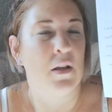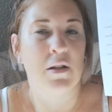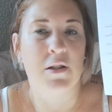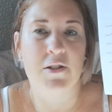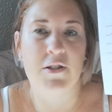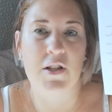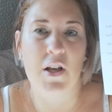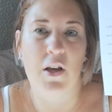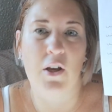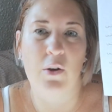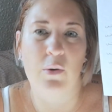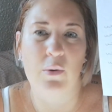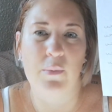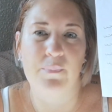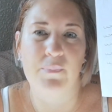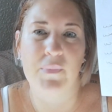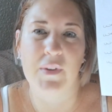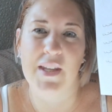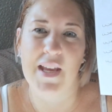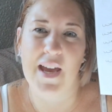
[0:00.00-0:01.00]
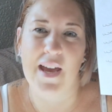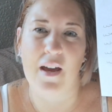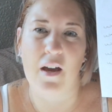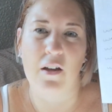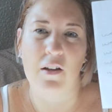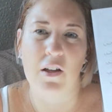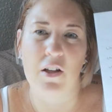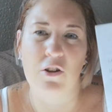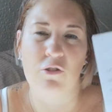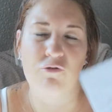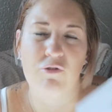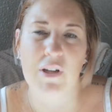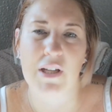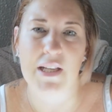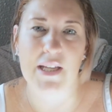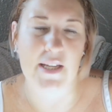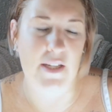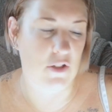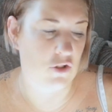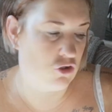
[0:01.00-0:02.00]
So yeah, I'm going to
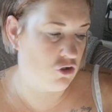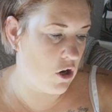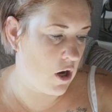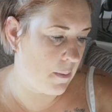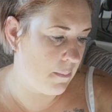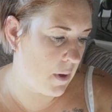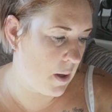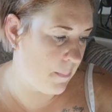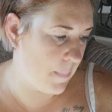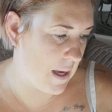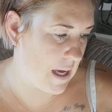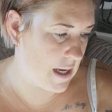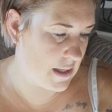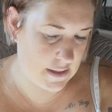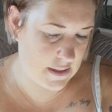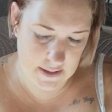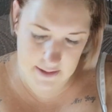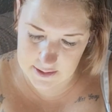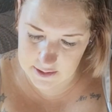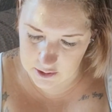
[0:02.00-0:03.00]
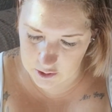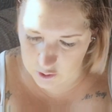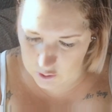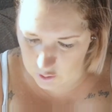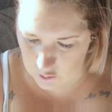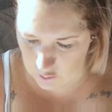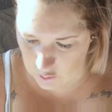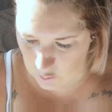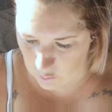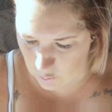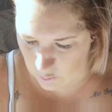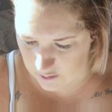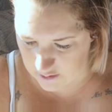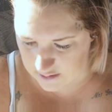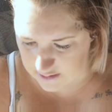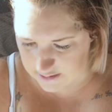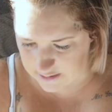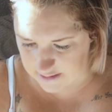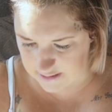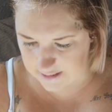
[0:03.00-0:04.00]
really try my best to
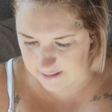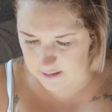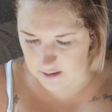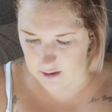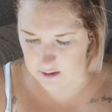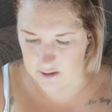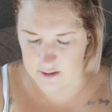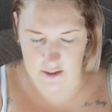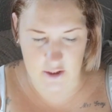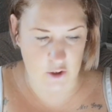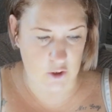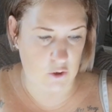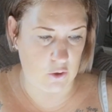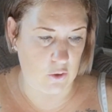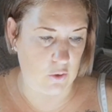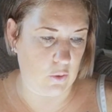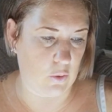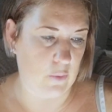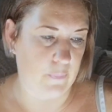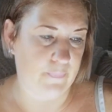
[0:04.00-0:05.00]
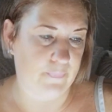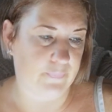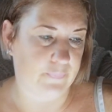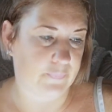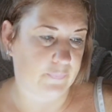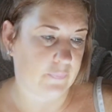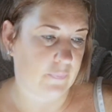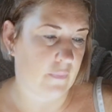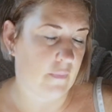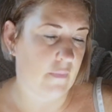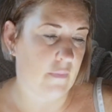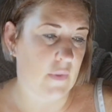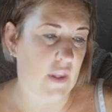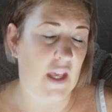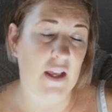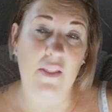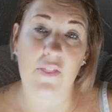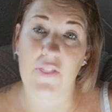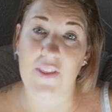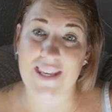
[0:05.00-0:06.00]
stick to
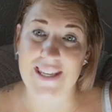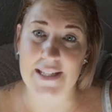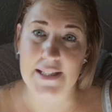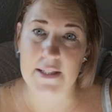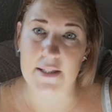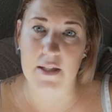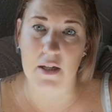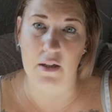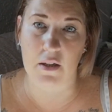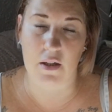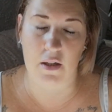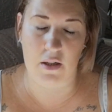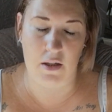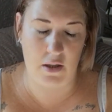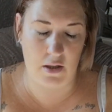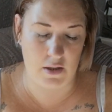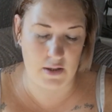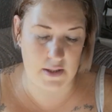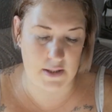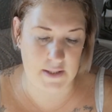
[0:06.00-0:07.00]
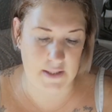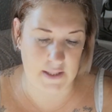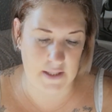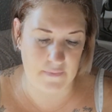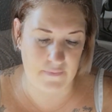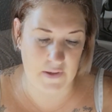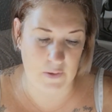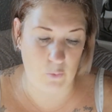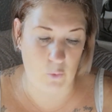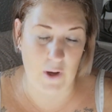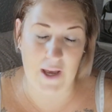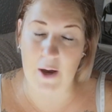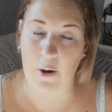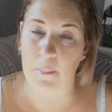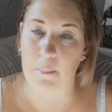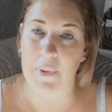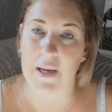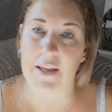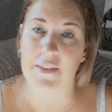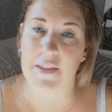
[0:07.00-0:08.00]
these. I'm going to see if it will
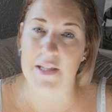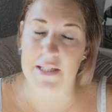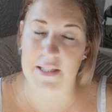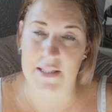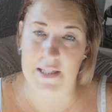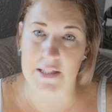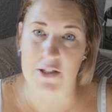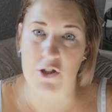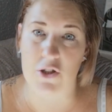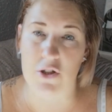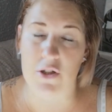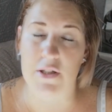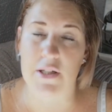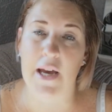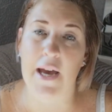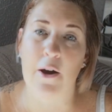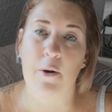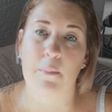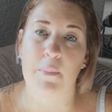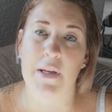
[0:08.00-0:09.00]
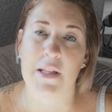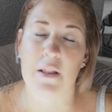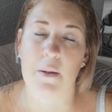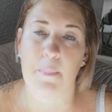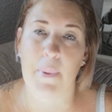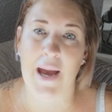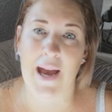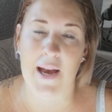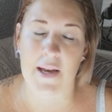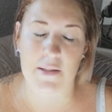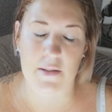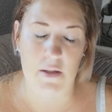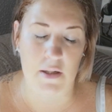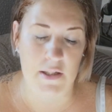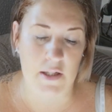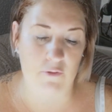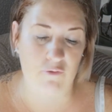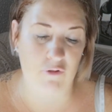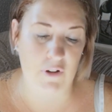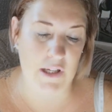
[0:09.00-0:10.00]
help me. This did used to help me in the past. I
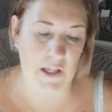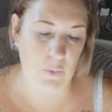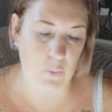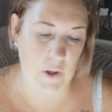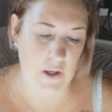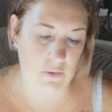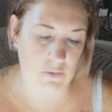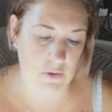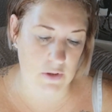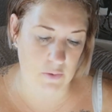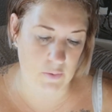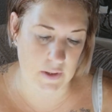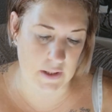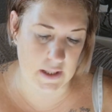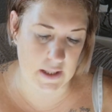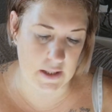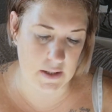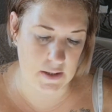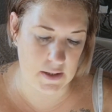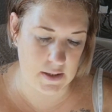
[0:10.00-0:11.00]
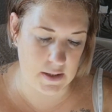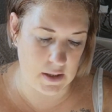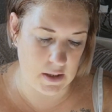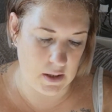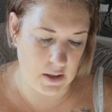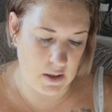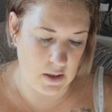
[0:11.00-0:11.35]
did really well doing this.